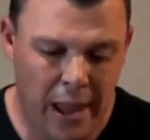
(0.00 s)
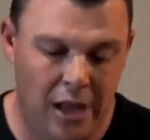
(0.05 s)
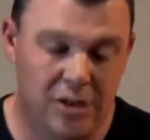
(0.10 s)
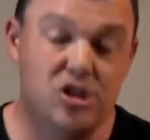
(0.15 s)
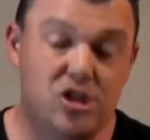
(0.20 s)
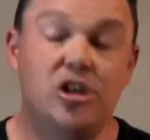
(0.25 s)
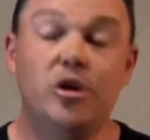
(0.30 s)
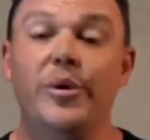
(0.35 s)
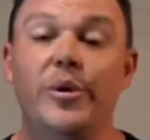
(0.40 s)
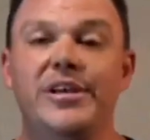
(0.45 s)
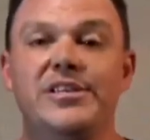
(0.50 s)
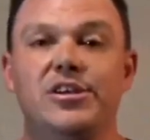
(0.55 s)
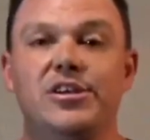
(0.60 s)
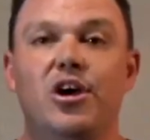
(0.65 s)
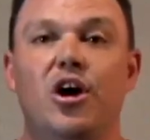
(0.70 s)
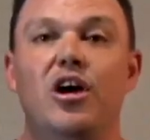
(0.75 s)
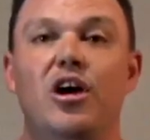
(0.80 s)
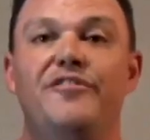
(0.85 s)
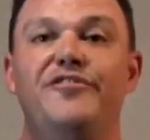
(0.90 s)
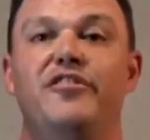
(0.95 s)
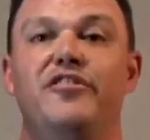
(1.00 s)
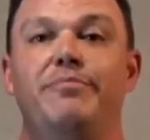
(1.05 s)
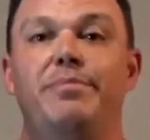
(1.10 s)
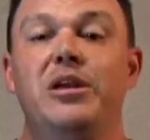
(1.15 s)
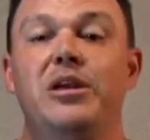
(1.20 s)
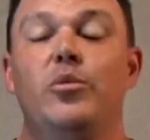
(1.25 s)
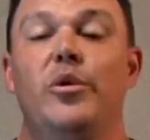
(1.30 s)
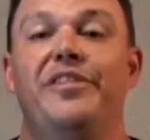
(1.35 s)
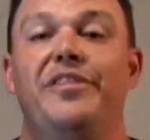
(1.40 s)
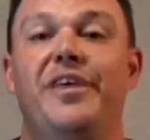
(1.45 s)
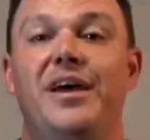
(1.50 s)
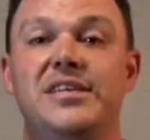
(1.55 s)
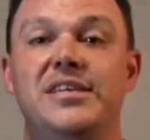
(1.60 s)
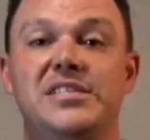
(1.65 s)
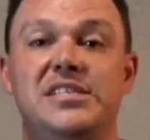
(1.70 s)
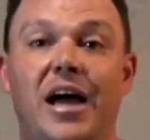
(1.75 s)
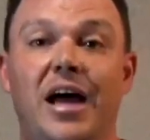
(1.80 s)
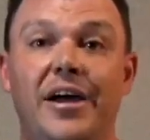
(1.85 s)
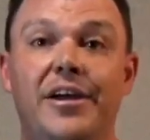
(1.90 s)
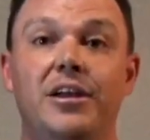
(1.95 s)
2 weeks ago, if you've been with us,
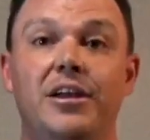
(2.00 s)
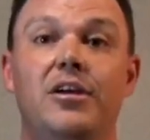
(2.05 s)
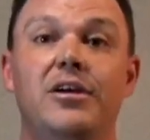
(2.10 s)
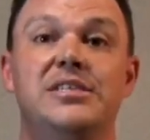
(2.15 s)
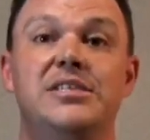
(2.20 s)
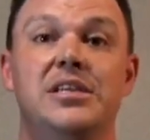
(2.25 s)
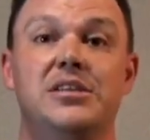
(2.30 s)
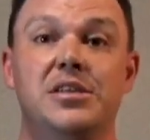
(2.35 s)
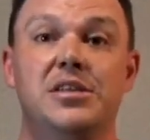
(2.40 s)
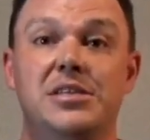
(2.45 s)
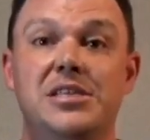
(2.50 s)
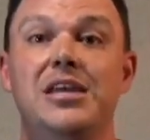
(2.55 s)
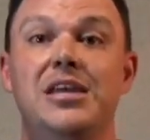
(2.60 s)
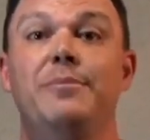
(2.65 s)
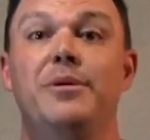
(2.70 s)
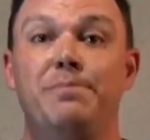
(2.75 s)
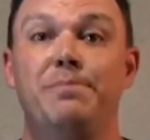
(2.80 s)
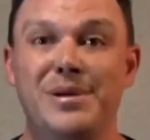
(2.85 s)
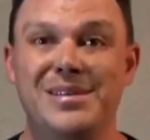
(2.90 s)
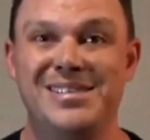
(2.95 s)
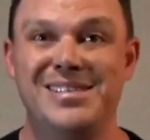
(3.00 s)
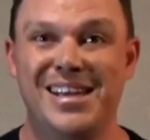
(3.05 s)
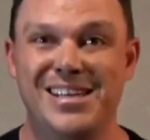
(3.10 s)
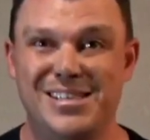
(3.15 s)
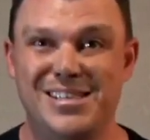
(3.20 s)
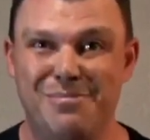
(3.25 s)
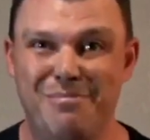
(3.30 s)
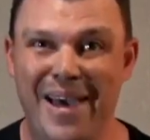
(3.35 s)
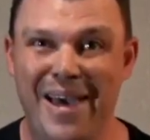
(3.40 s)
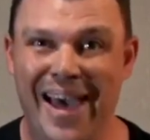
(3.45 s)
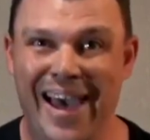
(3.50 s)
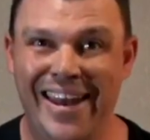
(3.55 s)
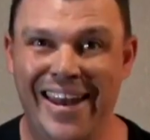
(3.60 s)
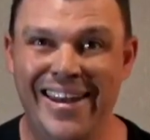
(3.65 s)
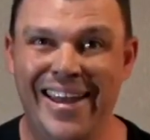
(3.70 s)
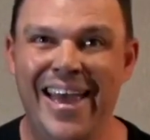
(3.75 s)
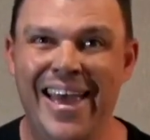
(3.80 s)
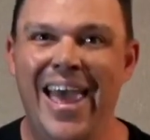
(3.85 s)
Duncan looked at the demon-possessed man.